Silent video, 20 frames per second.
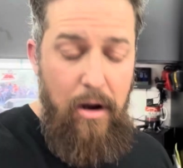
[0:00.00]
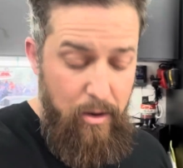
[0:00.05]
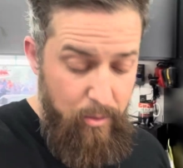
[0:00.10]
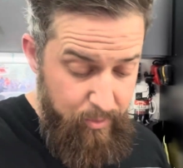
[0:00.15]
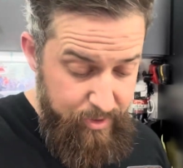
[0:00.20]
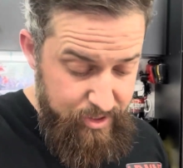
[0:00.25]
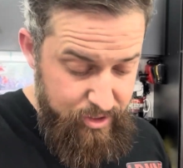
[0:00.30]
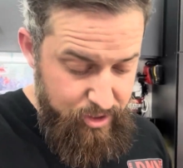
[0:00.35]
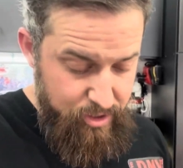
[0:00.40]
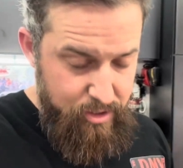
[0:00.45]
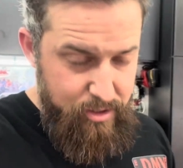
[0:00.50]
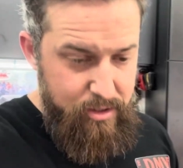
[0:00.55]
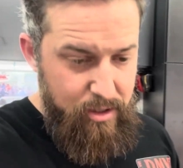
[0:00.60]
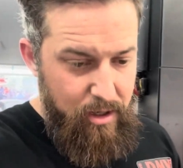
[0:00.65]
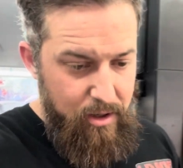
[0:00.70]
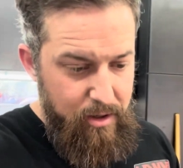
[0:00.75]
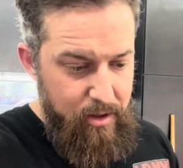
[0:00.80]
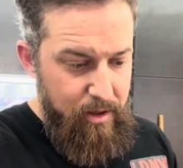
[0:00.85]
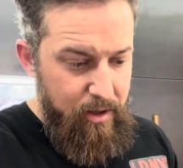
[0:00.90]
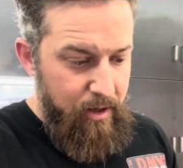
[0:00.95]
right, we just
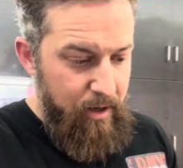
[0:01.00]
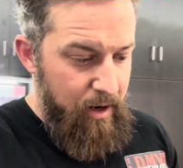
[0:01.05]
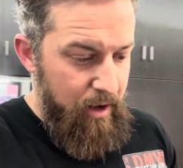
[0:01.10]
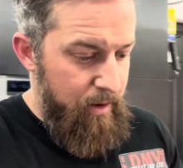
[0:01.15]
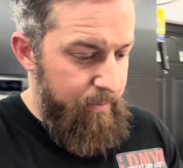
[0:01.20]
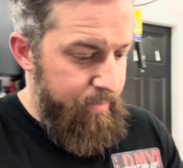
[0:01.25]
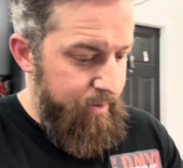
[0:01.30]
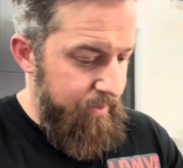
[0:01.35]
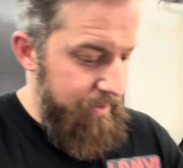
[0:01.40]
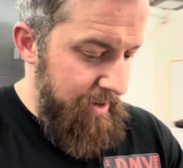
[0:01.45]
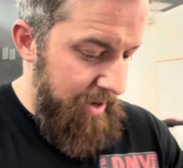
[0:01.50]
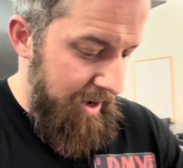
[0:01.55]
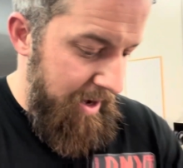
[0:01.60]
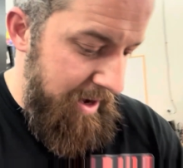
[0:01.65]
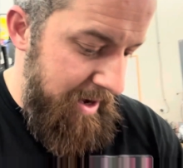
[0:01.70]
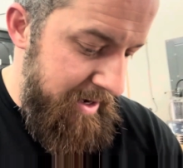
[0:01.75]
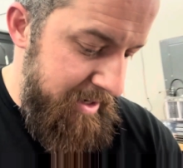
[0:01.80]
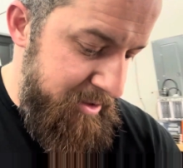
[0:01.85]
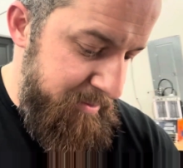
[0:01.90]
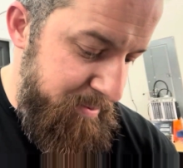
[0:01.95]
started it up,
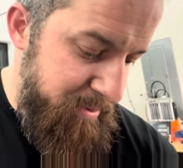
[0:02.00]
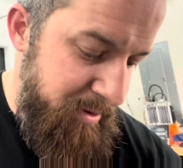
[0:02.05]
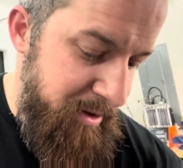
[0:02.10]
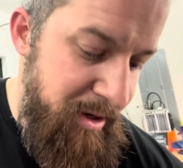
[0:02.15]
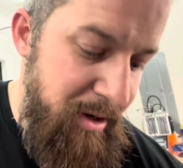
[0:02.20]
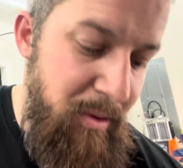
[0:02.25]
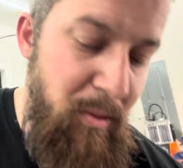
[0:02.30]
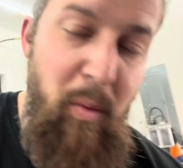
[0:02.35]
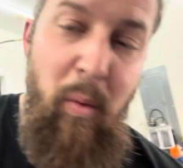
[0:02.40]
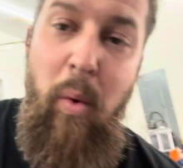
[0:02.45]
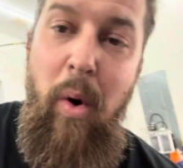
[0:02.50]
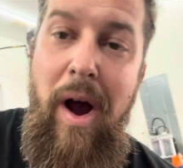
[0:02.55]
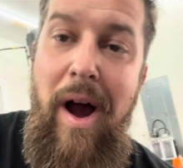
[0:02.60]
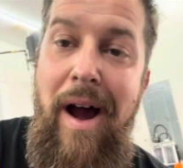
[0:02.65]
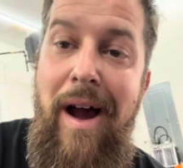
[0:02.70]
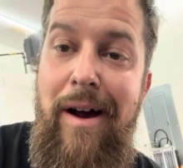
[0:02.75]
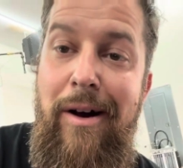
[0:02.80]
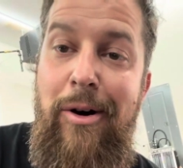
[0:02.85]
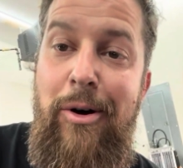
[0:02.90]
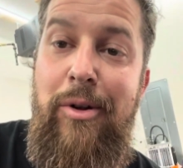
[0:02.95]
and it's pretty
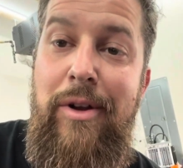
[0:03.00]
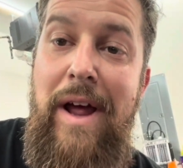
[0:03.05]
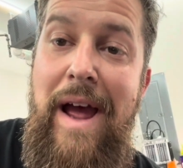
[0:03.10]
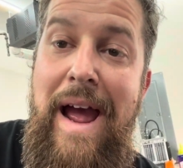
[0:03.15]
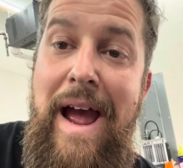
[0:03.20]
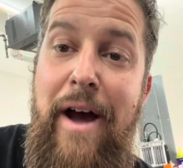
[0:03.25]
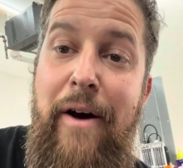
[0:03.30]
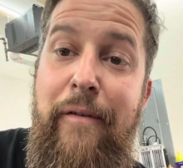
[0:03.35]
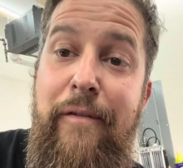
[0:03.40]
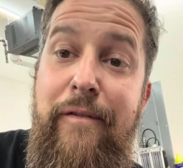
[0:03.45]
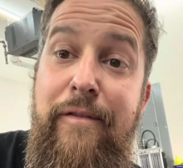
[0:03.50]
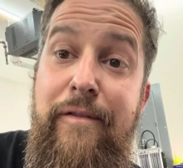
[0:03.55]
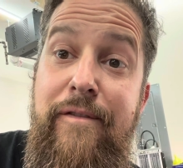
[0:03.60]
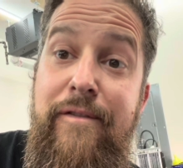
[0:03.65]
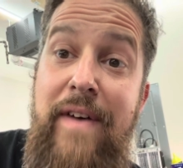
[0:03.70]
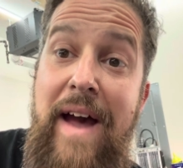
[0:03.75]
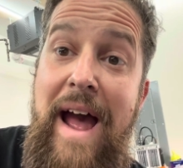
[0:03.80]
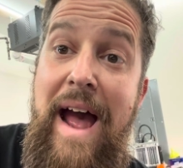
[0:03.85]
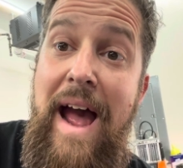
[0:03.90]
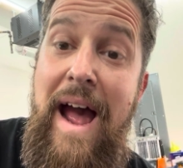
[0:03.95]
wild how
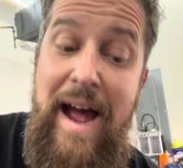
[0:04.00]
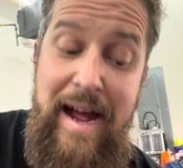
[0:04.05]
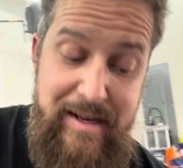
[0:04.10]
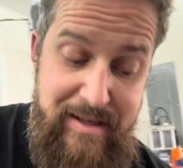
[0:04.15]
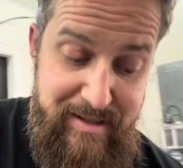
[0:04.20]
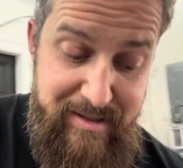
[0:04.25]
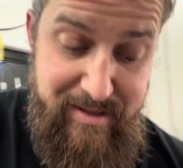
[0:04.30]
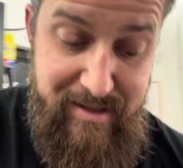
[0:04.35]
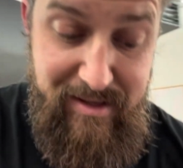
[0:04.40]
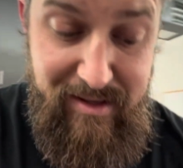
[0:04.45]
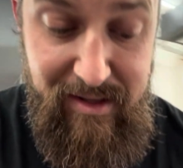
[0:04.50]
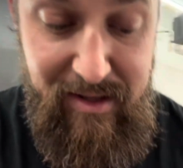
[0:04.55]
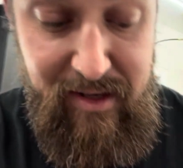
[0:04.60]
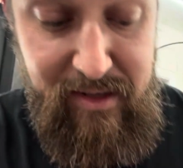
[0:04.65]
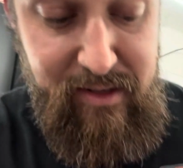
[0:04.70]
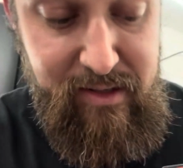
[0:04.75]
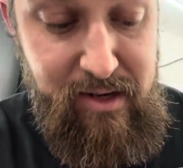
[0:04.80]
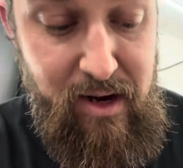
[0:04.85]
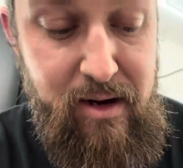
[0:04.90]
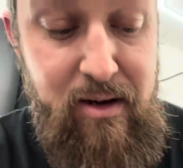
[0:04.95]
fast
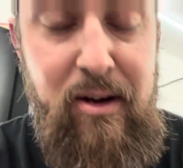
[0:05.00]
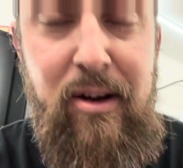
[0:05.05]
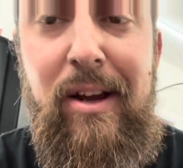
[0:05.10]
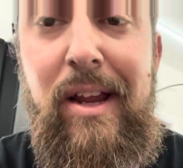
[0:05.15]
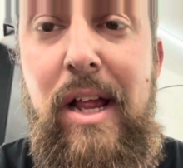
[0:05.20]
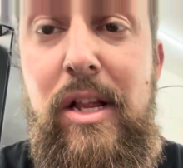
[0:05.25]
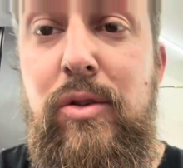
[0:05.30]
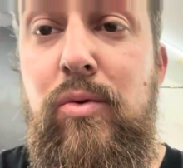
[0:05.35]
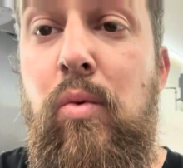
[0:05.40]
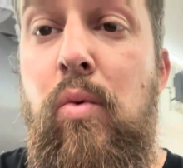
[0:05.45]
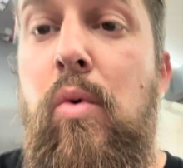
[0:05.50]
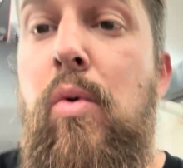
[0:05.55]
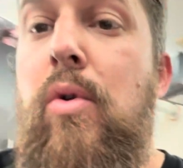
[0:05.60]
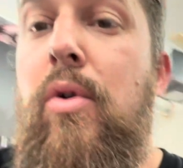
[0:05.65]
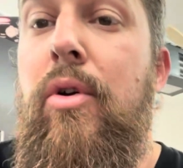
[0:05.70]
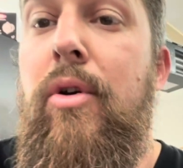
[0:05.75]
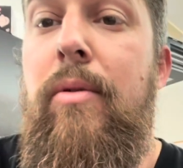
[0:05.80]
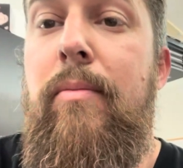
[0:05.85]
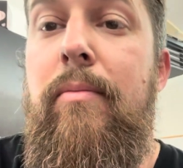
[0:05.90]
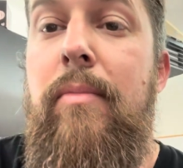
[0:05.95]
this sucker gets
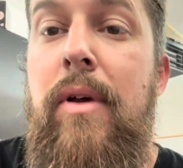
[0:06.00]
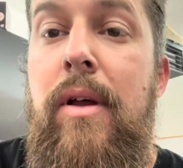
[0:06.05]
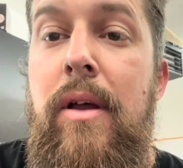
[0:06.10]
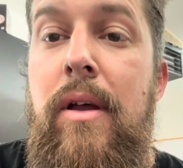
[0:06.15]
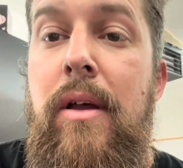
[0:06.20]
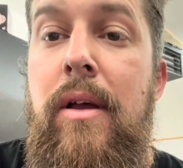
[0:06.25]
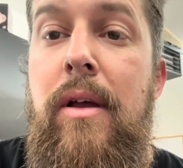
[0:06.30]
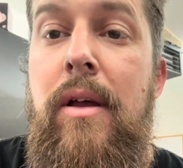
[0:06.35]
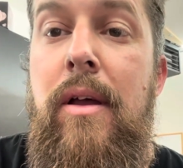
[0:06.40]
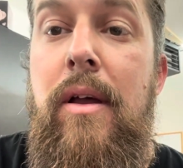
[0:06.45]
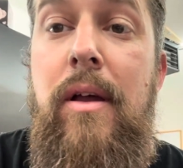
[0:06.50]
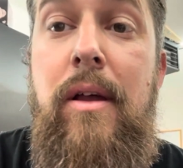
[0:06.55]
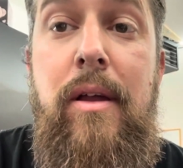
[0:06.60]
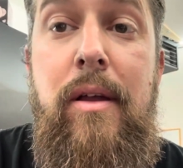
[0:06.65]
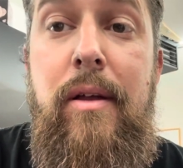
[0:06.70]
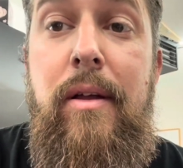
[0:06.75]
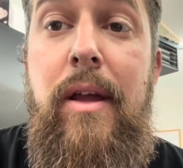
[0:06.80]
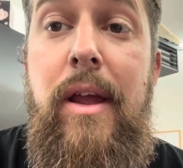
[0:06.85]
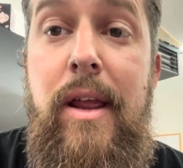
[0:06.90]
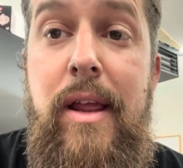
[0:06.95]
warm.
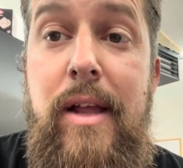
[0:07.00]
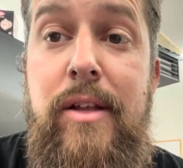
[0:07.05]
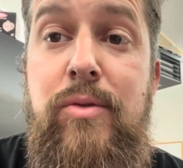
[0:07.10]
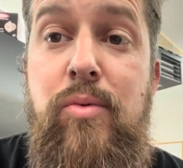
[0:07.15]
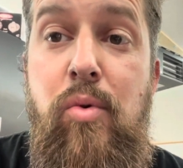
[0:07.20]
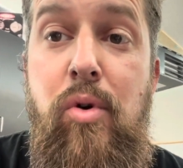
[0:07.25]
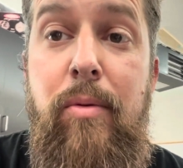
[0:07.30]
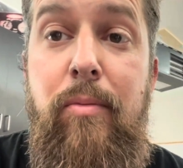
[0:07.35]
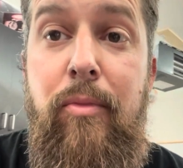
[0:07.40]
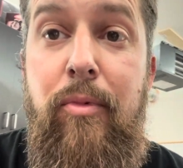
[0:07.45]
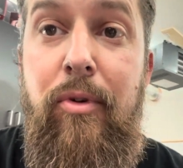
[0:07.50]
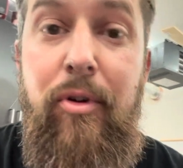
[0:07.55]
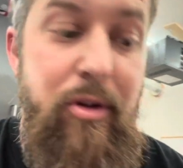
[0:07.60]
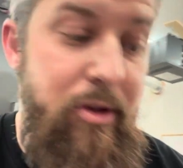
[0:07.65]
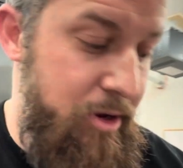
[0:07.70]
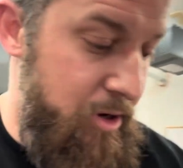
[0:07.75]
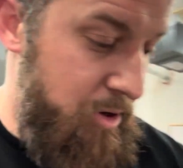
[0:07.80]
It gets warm really